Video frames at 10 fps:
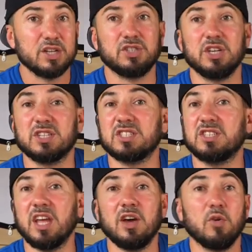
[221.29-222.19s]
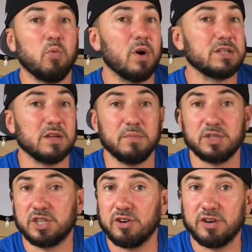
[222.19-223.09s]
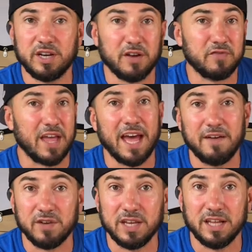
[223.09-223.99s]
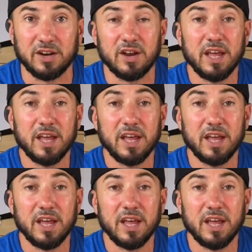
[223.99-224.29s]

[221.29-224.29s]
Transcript: She still wasn't mature enough to have a litter.